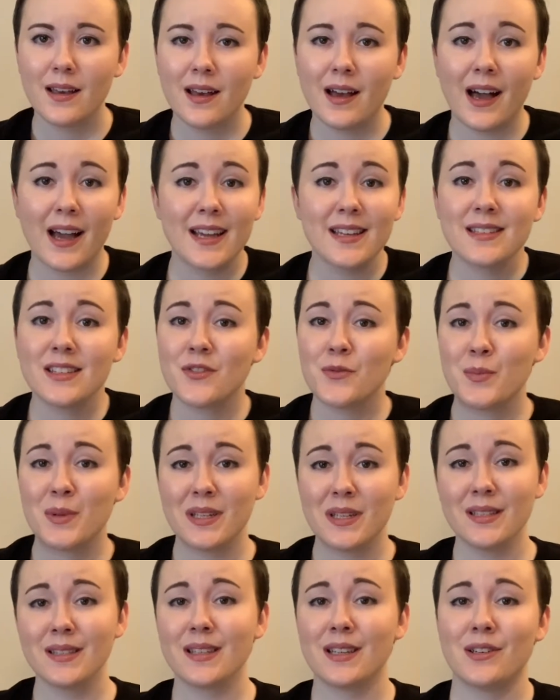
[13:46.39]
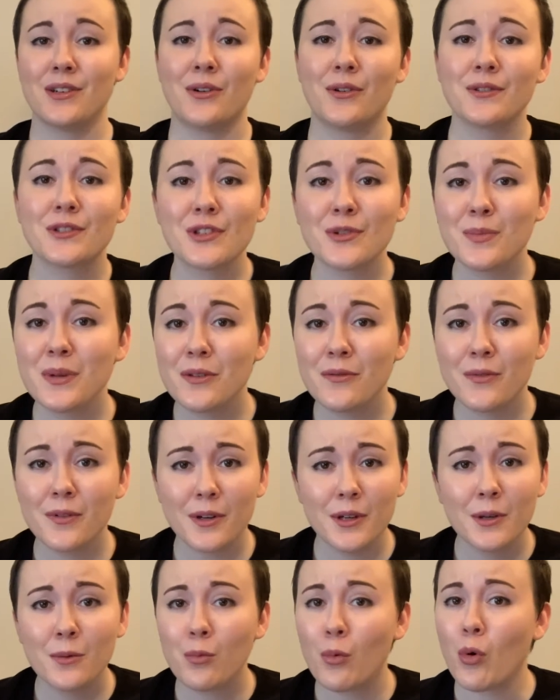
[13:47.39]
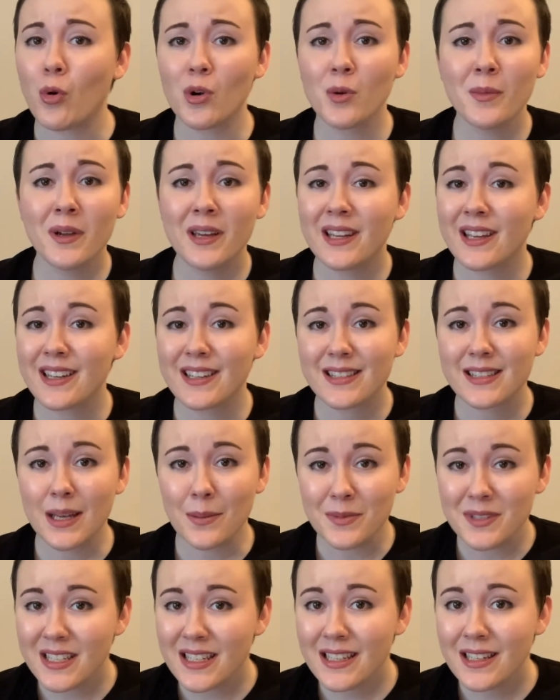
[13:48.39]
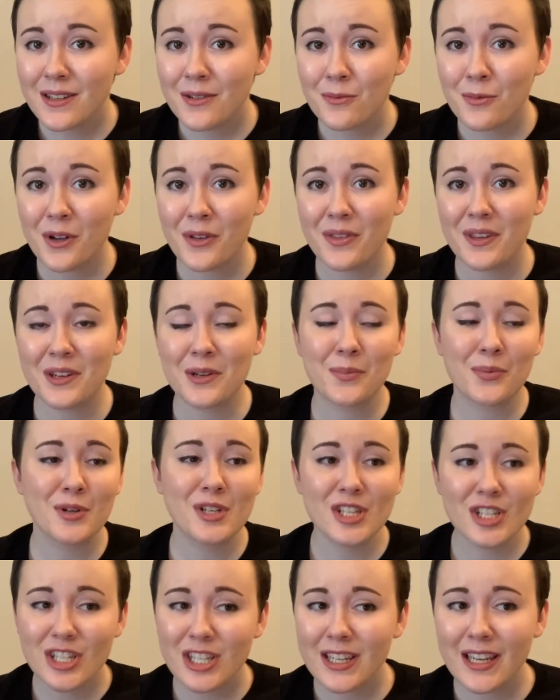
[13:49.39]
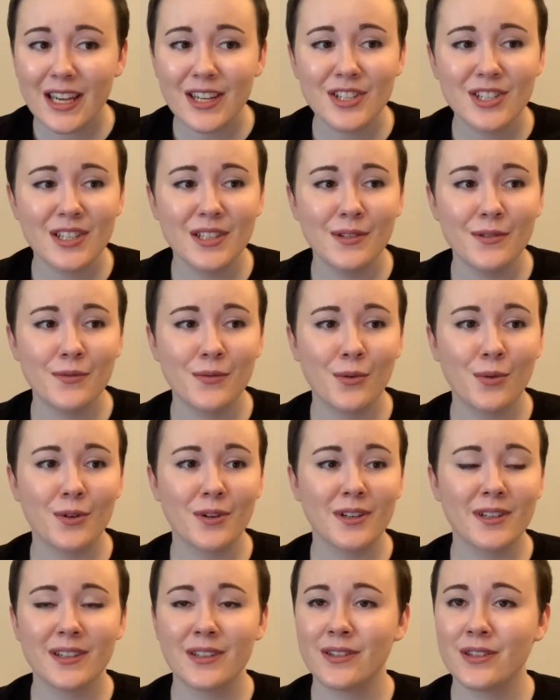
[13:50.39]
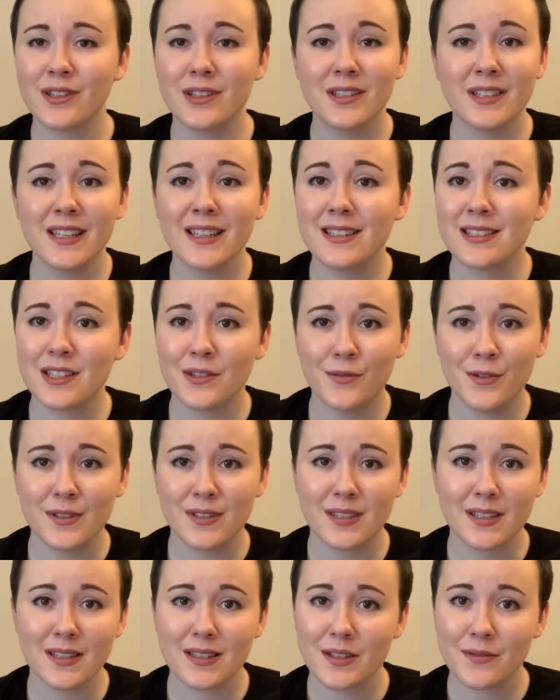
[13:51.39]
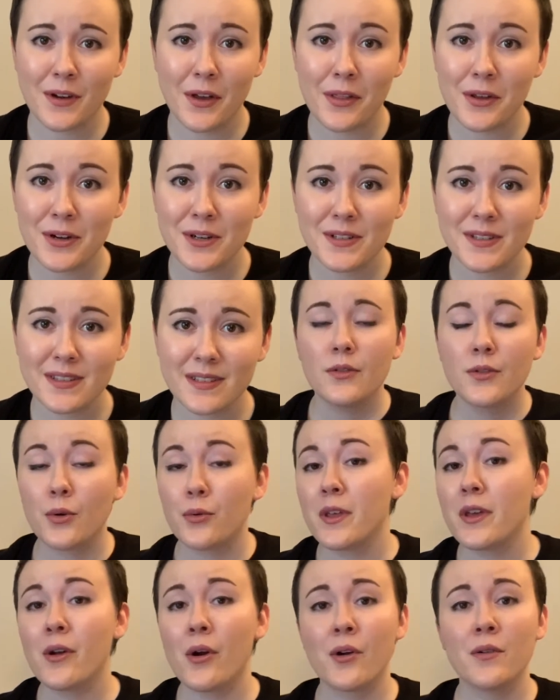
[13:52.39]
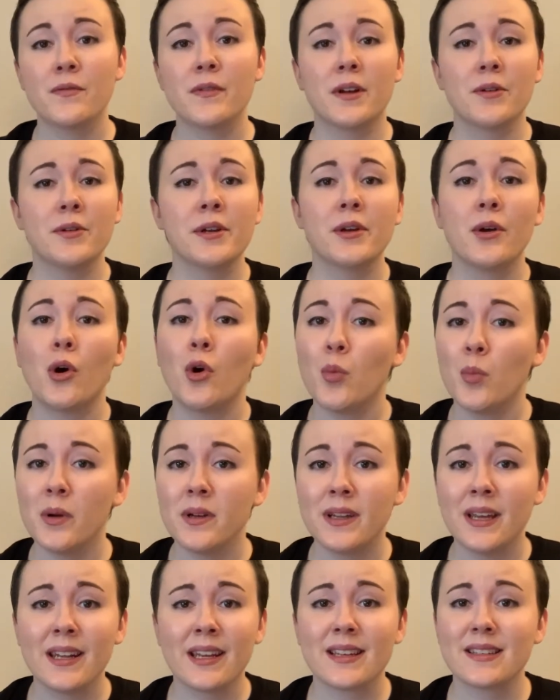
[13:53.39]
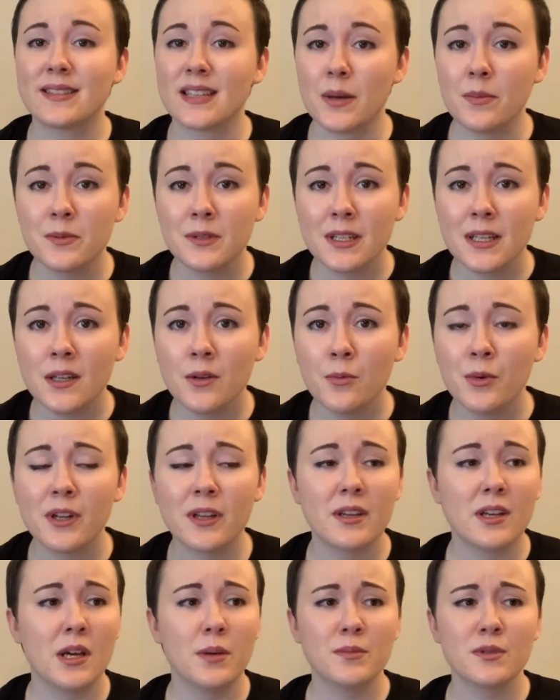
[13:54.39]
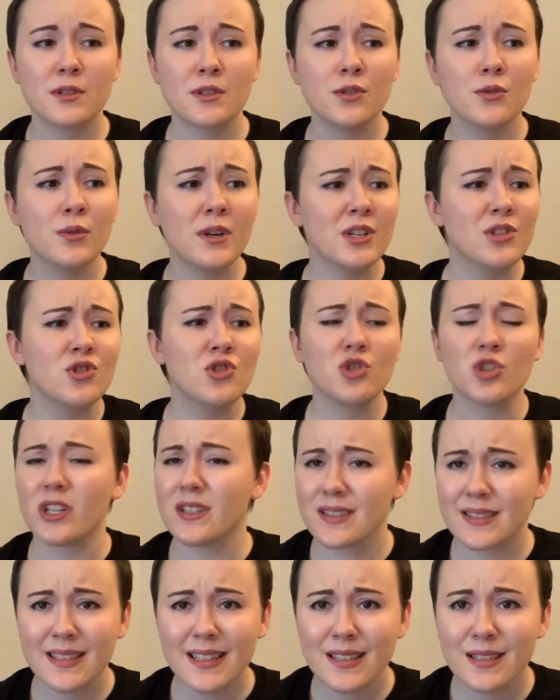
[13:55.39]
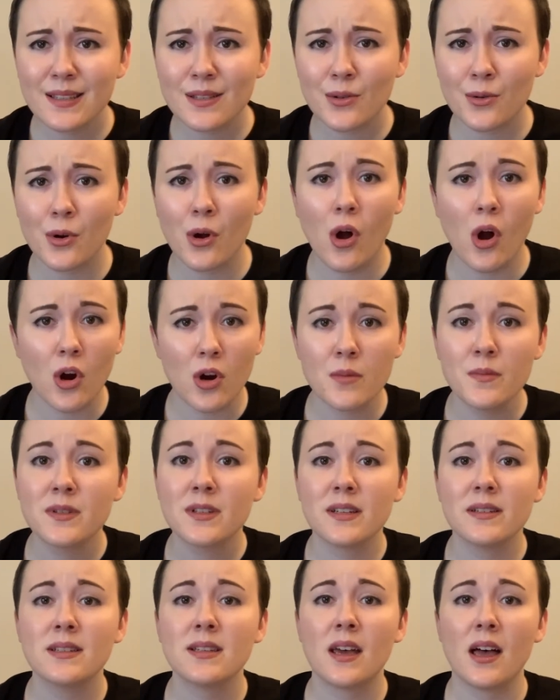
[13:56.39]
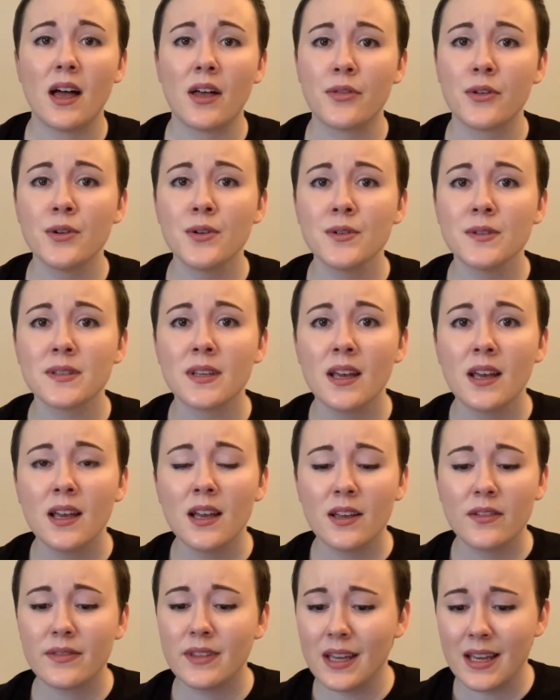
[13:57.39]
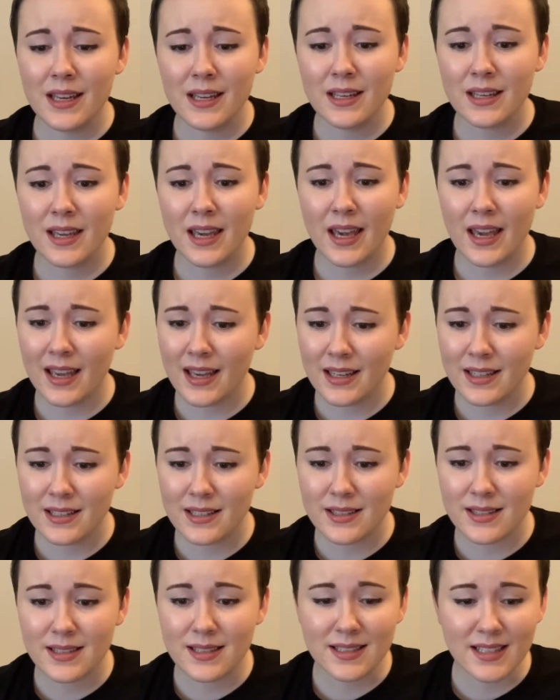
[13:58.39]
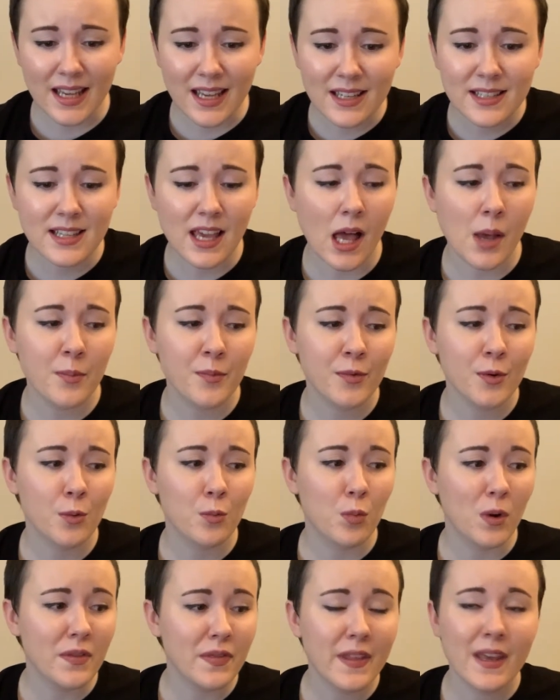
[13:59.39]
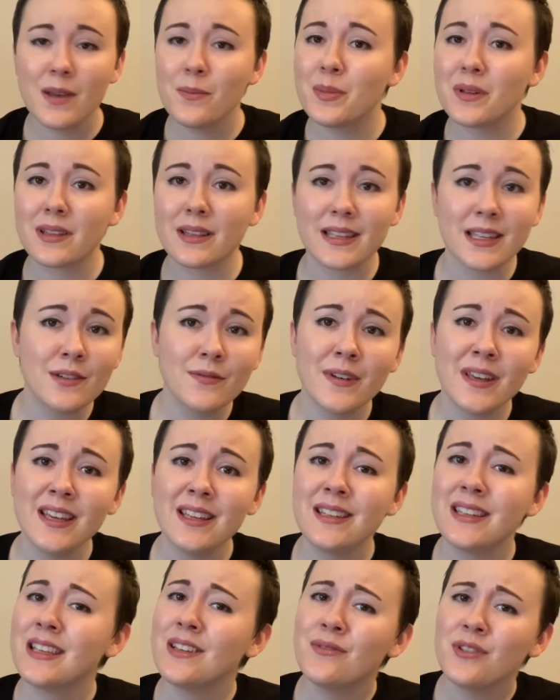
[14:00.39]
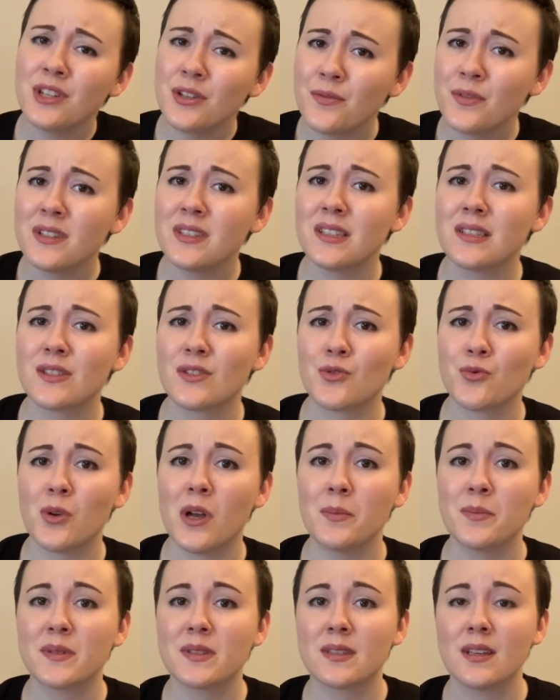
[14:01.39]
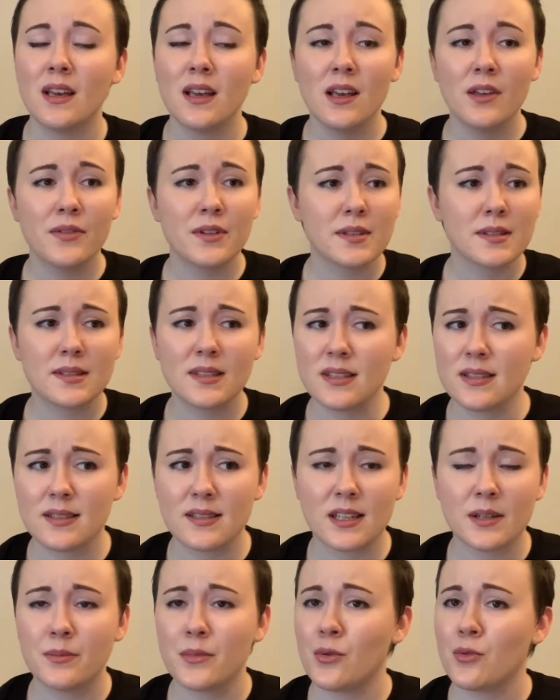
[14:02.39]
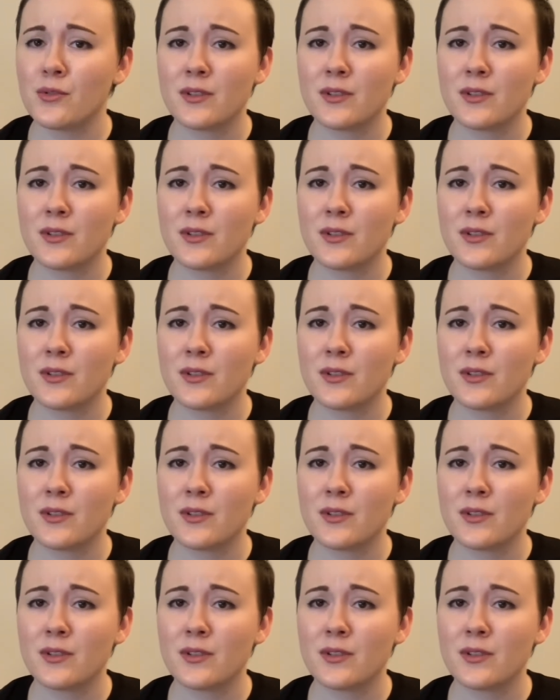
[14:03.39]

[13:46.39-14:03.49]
ISFPs can also be very warm and accepting with an appreciation for the unique differences of others. Though they are very open and accepting, when it comes to injustice or harm done to others, they can stand up for what they believe in, even if it disrupts the system or